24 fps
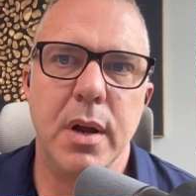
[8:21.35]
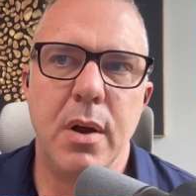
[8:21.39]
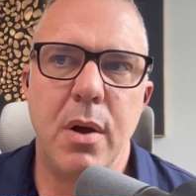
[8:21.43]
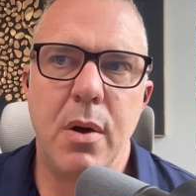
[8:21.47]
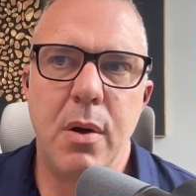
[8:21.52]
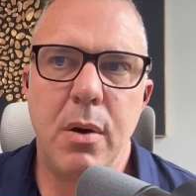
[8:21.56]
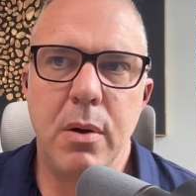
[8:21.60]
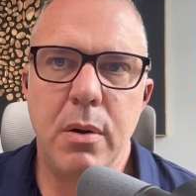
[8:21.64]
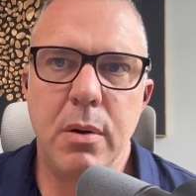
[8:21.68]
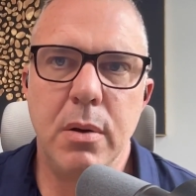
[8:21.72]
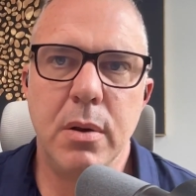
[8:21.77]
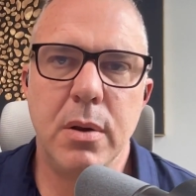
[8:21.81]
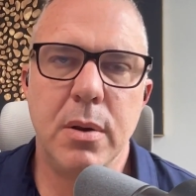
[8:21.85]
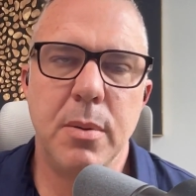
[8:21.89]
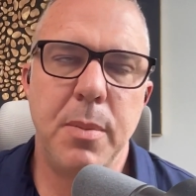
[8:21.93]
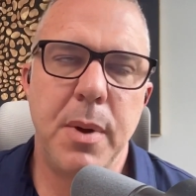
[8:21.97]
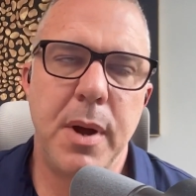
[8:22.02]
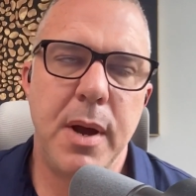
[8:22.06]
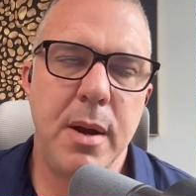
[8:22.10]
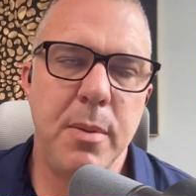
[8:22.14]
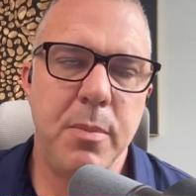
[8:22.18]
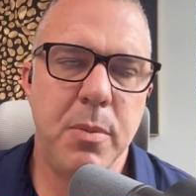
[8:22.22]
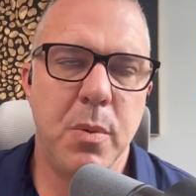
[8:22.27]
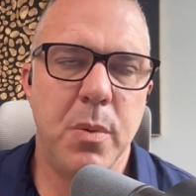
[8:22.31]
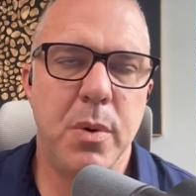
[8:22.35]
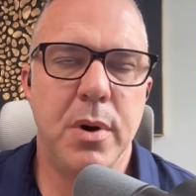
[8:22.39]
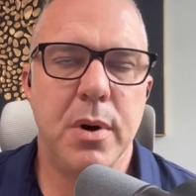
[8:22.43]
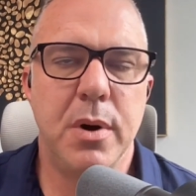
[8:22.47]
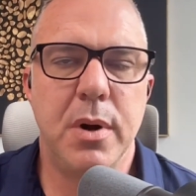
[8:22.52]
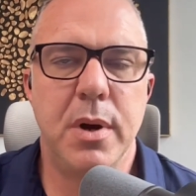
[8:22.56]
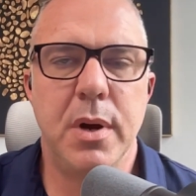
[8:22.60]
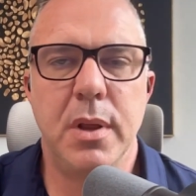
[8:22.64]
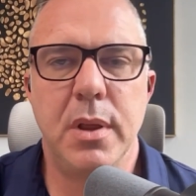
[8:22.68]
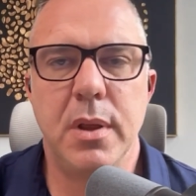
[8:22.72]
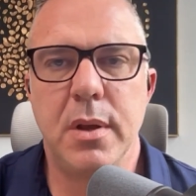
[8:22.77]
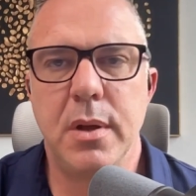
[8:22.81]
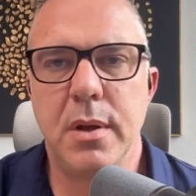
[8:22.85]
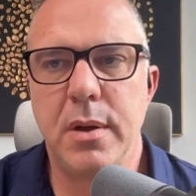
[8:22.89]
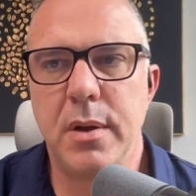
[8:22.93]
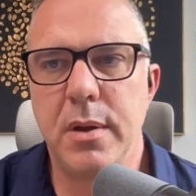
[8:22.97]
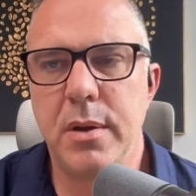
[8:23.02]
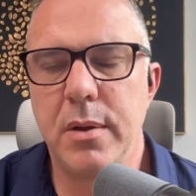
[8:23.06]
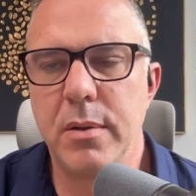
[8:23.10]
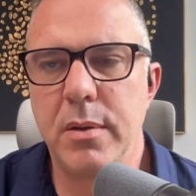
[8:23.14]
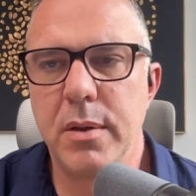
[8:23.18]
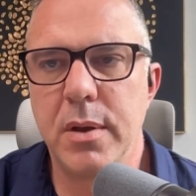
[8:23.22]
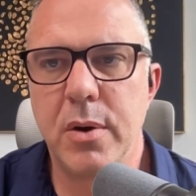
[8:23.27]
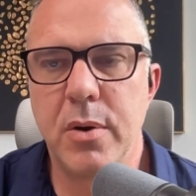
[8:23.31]
all the paperwork and
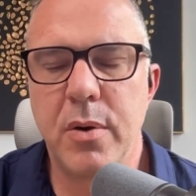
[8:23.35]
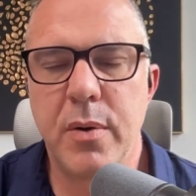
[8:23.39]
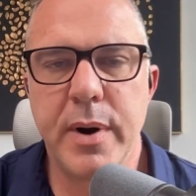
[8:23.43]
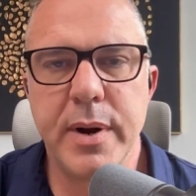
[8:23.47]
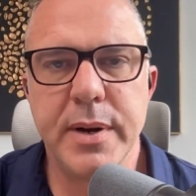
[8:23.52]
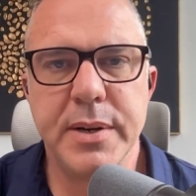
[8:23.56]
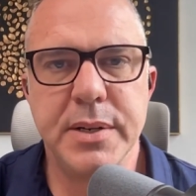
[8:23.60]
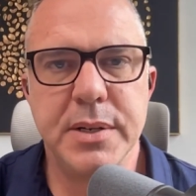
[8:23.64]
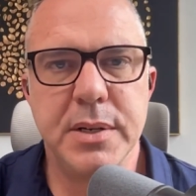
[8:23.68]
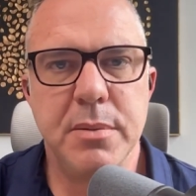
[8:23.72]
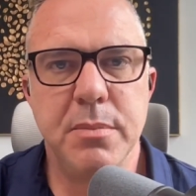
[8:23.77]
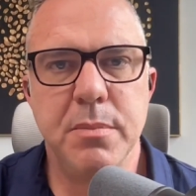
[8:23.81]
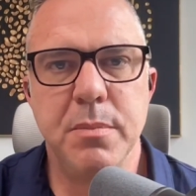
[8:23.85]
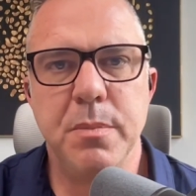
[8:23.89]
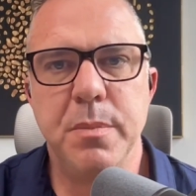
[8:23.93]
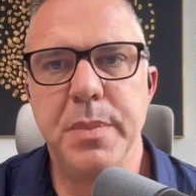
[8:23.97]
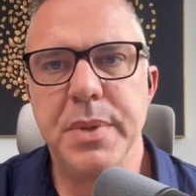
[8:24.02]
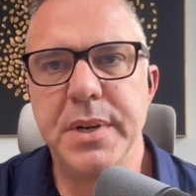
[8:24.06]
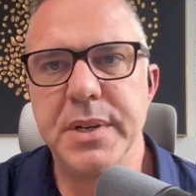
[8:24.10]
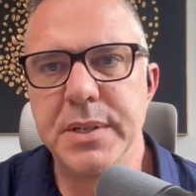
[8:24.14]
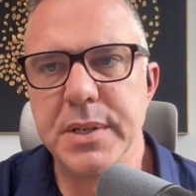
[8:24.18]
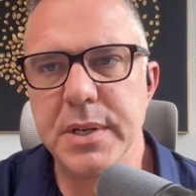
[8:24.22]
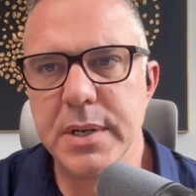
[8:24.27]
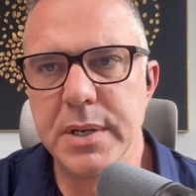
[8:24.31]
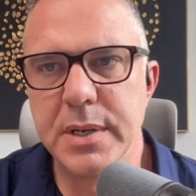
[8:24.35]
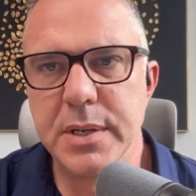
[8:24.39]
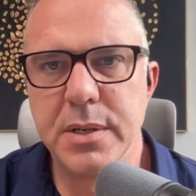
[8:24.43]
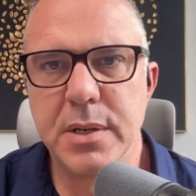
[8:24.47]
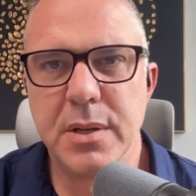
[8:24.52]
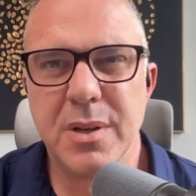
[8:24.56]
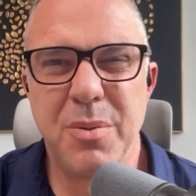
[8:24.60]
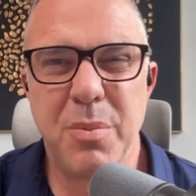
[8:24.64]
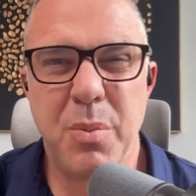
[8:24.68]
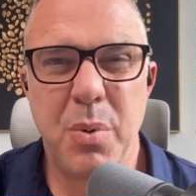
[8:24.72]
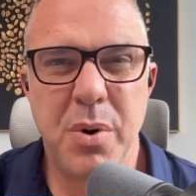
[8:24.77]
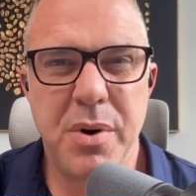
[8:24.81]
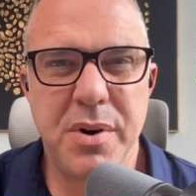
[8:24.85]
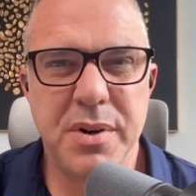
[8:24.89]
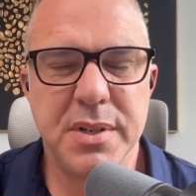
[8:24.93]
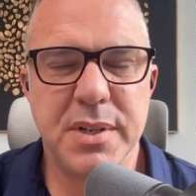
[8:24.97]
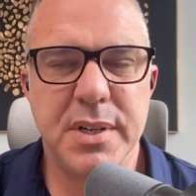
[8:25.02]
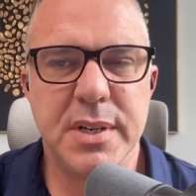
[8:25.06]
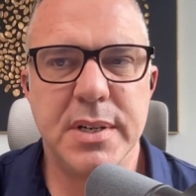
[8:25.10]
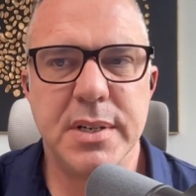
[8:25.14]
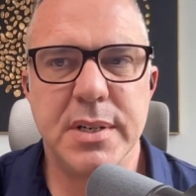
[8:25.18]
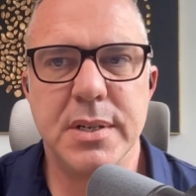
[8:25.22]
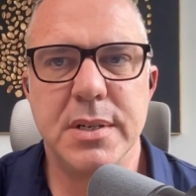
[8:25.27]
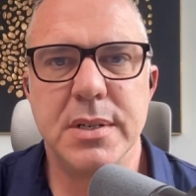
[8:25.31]
the crazy busyness and the
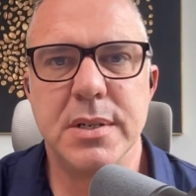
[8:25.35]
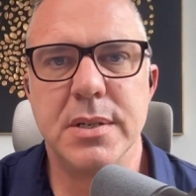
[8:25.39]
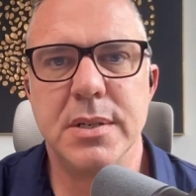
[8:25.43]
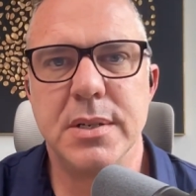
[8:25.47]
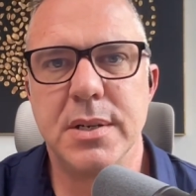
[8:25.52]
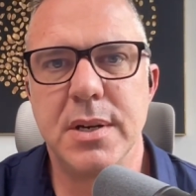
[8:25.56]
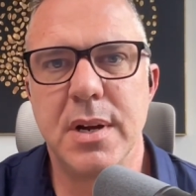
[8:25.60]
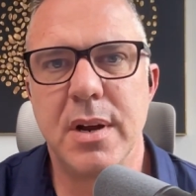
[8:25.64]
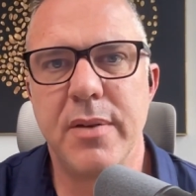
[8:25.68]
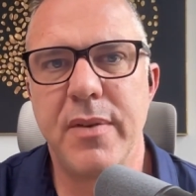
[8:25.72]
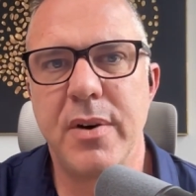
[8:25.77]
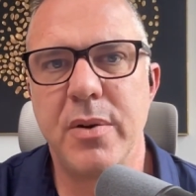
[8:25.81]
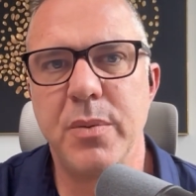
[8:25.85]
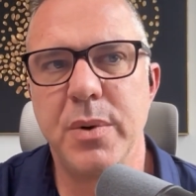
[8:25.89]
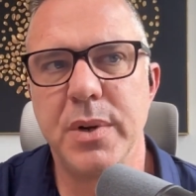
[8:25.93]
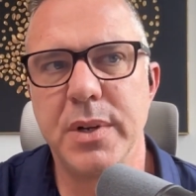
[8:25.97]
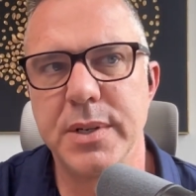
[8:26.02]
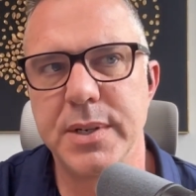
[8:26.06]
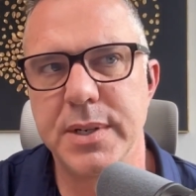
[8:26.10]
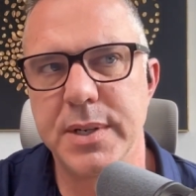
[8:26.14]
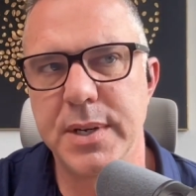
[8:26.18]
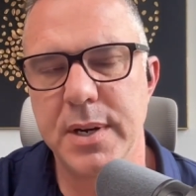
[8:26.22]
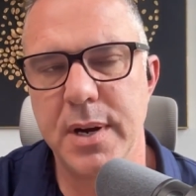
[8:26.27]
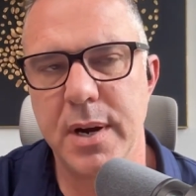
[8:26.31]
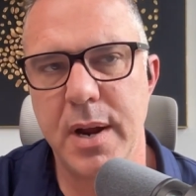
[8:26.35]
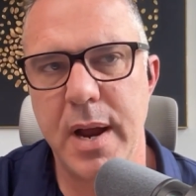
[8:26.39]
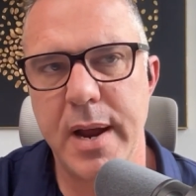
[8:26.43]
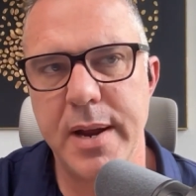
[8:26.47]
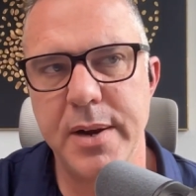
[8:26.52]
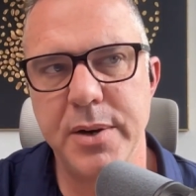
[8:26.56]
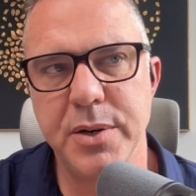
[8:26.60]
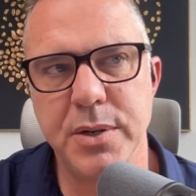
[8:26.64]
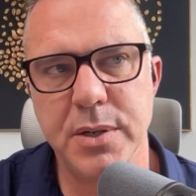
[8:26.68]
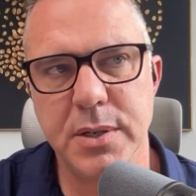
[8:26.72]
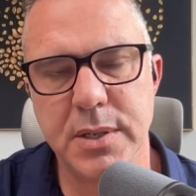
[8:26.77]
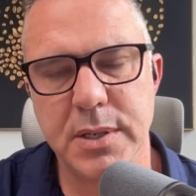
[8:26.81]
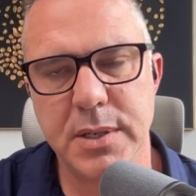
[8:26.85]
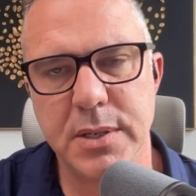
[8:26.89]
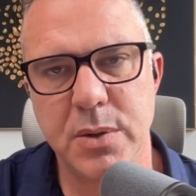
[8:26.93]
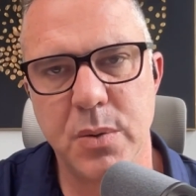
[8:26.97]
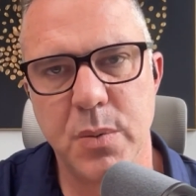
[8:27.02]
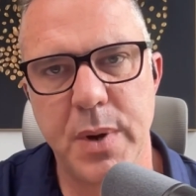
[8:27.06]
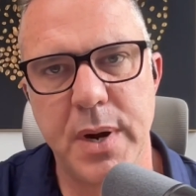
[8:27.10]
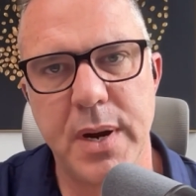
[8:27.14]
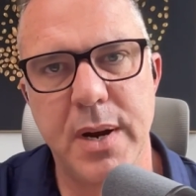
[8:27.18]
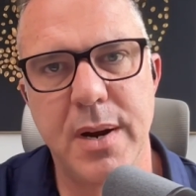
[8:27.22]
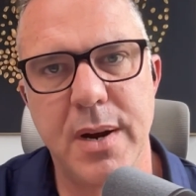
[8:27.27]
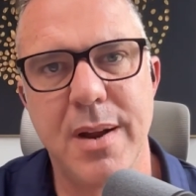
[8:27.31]
processes and stuff, I really see agents as a
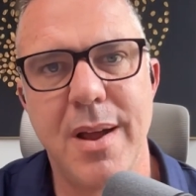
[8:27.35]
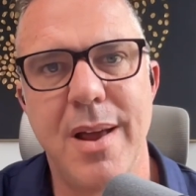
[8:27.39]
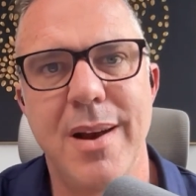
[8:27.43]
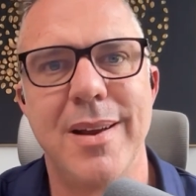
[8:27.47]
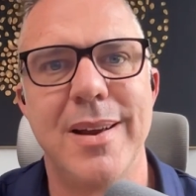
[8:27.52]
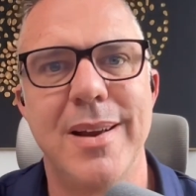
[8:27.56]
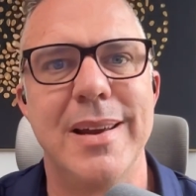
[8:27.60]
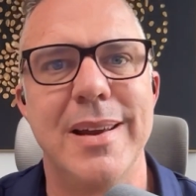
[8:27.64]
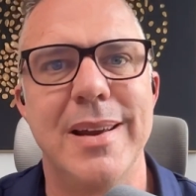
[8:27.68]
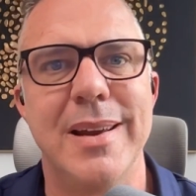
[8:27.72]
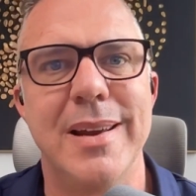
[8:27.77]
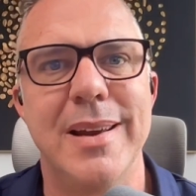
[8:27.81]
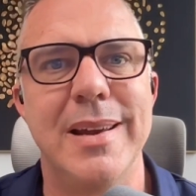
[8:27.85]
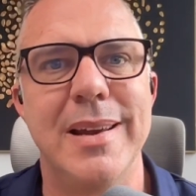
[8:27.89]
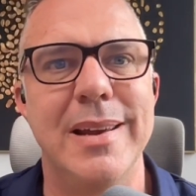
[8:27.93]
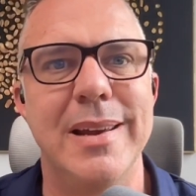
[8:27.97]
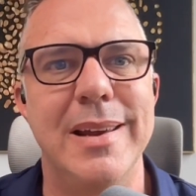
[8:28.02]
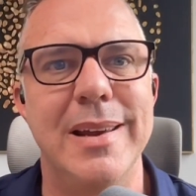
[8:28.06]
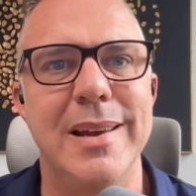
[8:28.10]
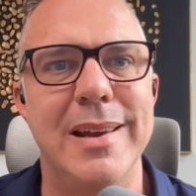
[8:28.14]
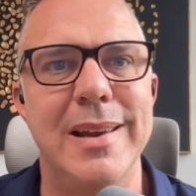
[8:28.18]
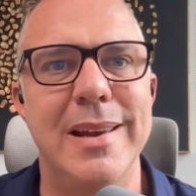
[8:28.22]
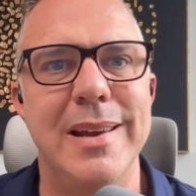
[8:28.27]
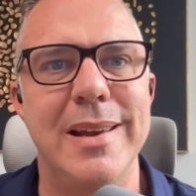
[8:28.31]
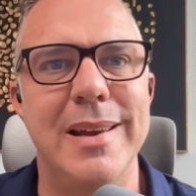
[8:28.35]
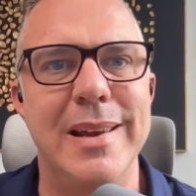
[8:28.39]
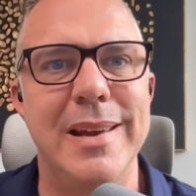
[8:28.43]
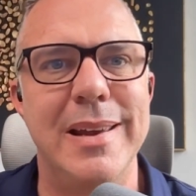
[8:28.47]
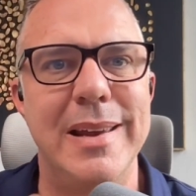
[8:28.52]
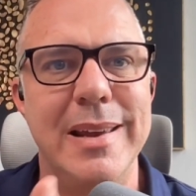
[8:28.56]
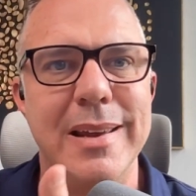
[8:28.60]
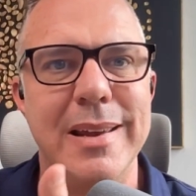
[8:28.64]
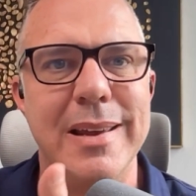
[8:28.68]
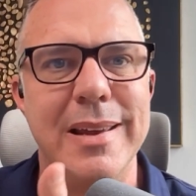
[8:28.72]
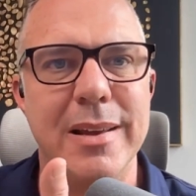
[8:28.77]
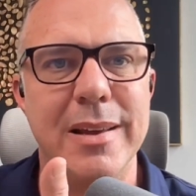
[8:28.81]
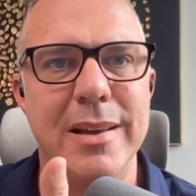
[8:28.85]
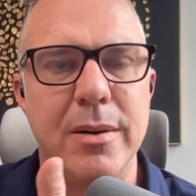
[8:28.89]
way to kind of get people out of that.